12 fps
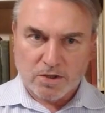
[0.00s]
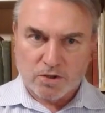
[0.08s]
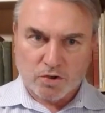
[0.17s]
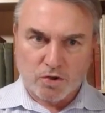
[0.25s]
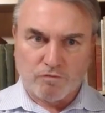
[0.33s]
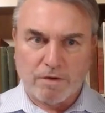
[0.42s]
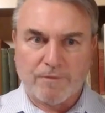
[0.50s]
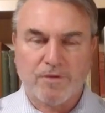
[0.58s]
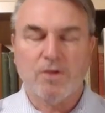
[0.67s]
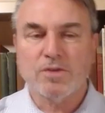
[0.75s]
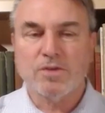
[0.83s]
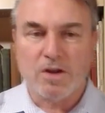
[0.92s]
to
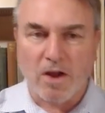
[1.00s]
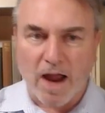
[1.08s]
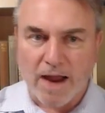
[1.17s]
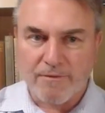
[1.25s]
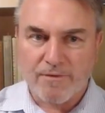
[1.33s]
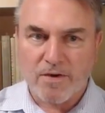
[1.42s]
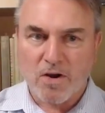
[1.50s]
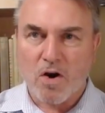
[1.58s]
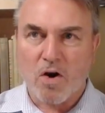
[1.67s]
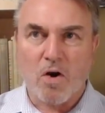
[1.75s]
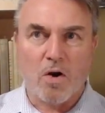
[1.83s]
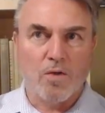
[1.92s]
refuse life,
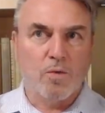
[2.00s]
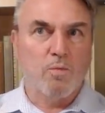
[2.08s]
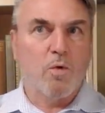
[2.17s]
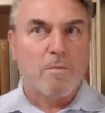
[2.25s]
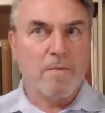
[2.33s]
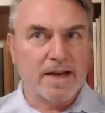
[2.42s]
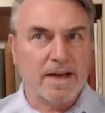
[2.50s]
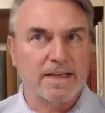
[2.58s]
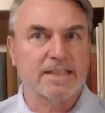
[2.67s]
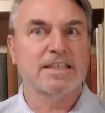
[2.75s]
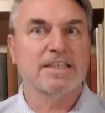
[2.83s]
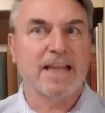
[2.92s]
or the woman in a
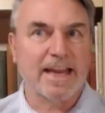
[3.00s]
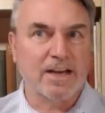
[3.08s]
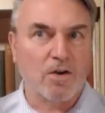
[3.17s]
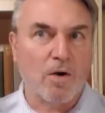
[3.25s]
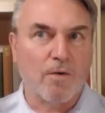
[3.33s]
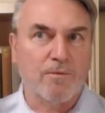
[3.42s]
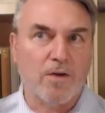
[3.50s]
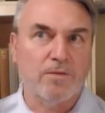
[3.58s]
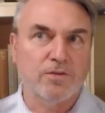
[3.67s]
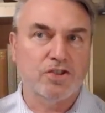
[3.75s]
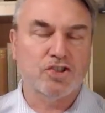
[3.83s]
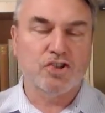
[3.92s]
state of
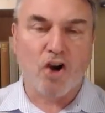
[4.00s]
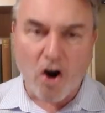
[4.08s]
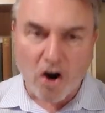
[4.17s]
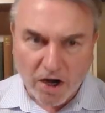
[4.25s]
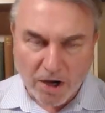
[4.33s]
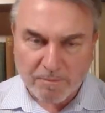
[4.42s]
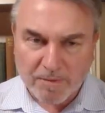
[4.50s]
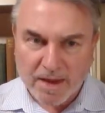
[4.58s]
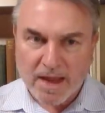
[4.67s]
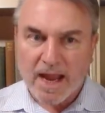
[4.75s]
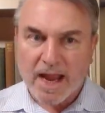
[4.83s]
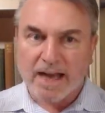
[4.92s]
shock
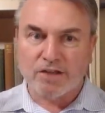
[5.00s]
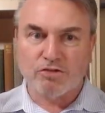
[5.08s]
and